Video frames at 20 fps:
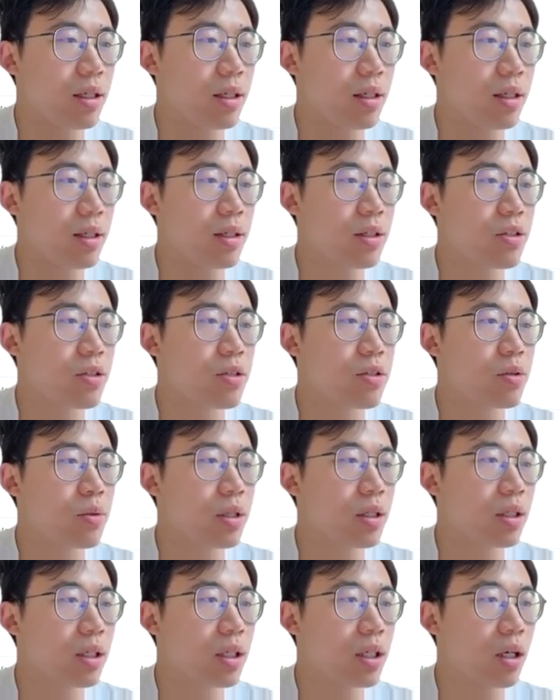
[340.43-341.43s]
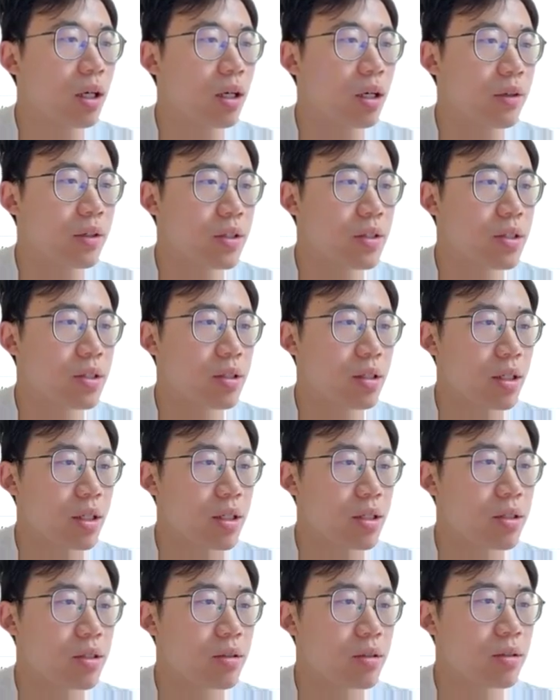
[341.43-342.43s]
It just quickly called this a
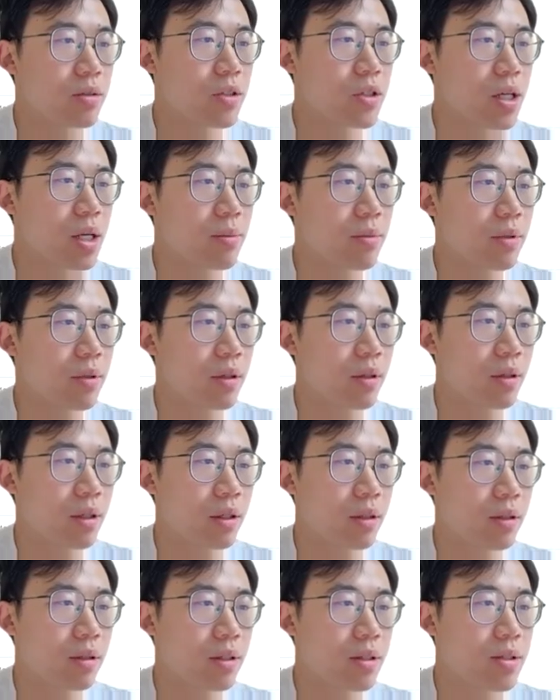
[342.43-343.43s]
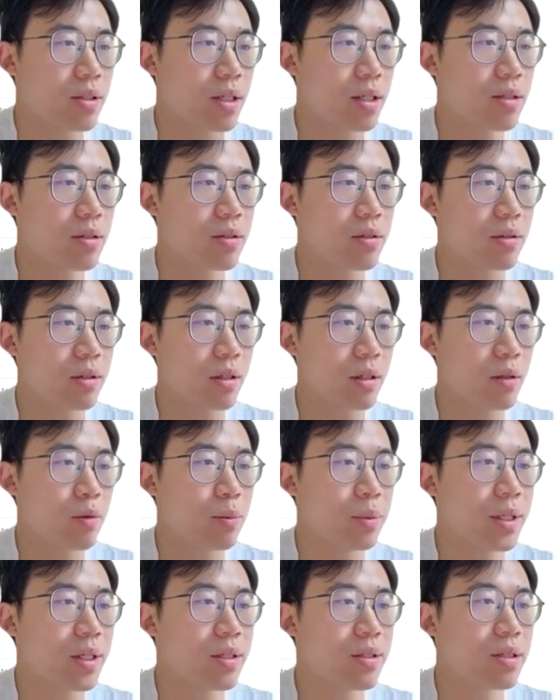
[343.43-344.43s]
cron job, and it says it
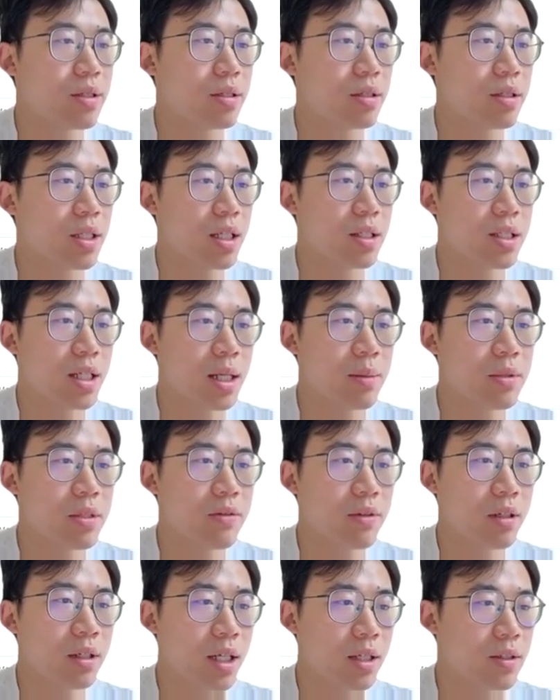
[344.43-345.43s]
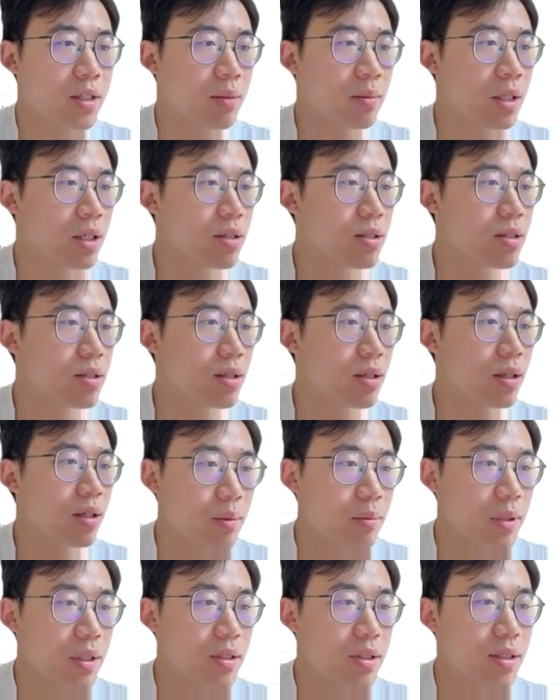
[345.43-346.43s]
repeats 10 times for the next 10 minutes.
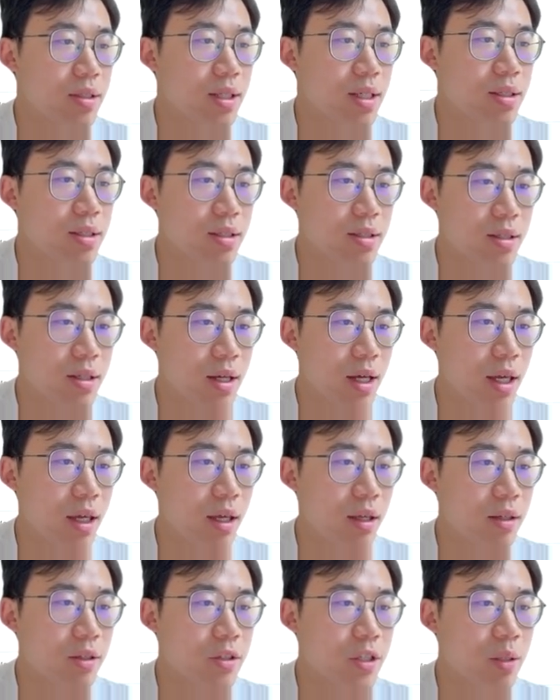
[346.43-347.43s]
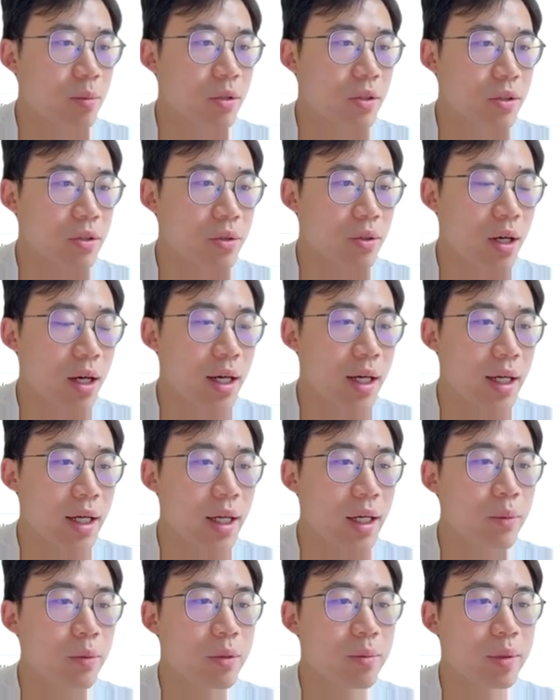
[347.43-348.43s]
Because it says it's hanging in the terminal UI,
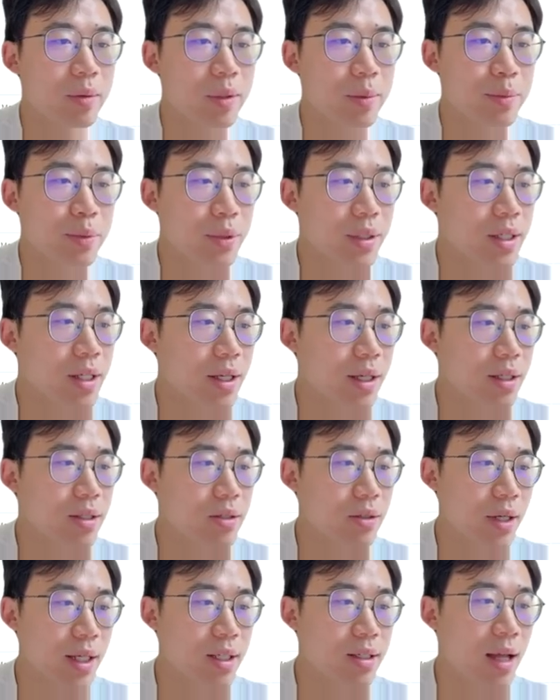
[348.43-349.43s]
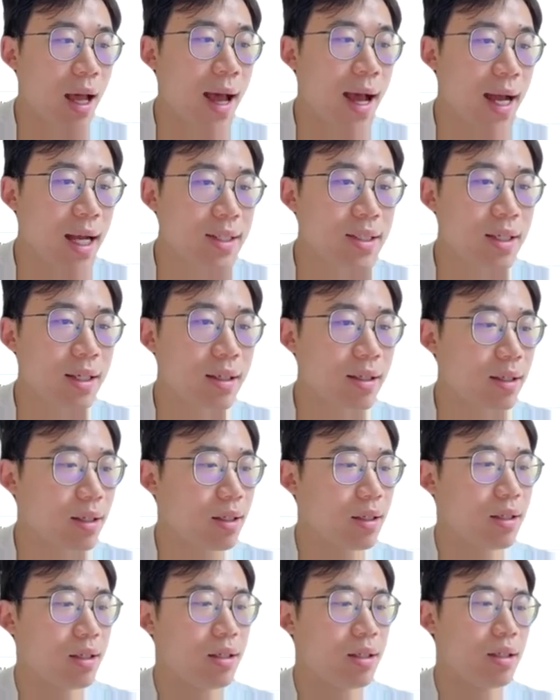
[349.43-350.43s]
it won't be able to print it, so I need to ask it.
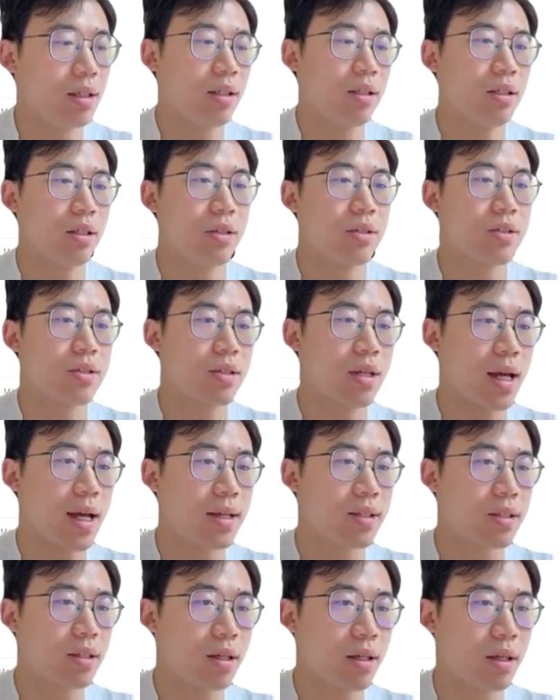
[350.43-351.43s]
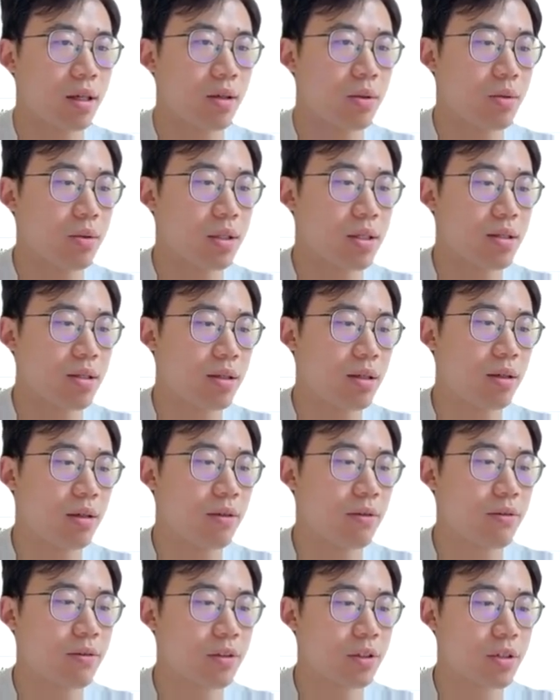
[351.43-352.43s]
I just ask, like, what's the
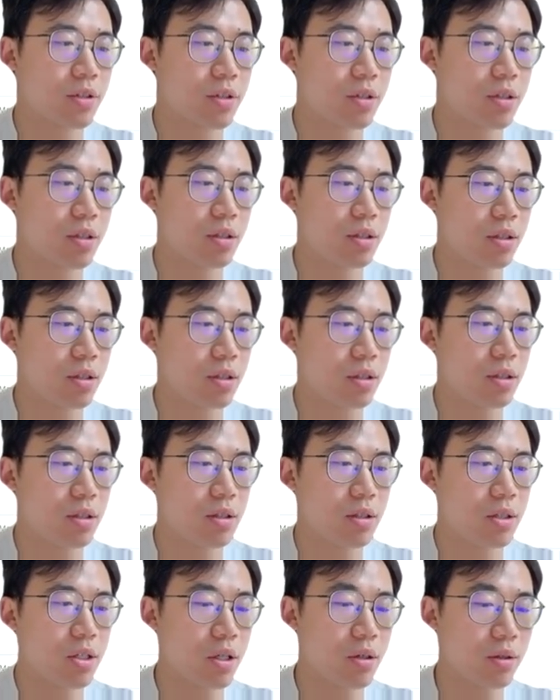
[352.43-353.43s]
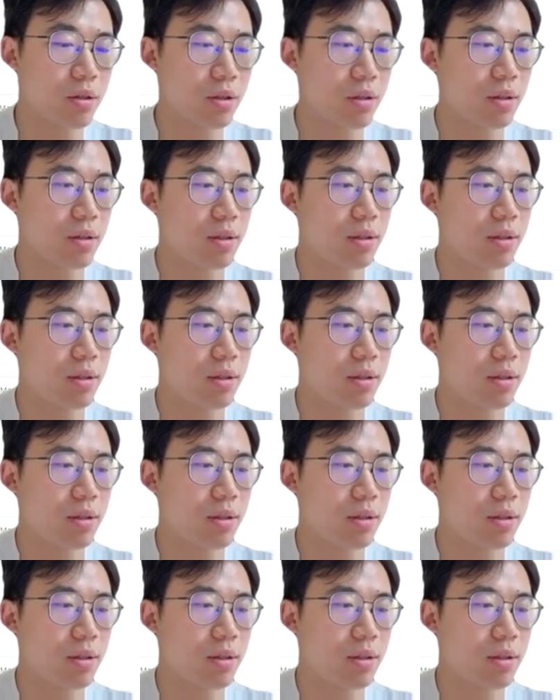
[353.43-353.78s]
first joke?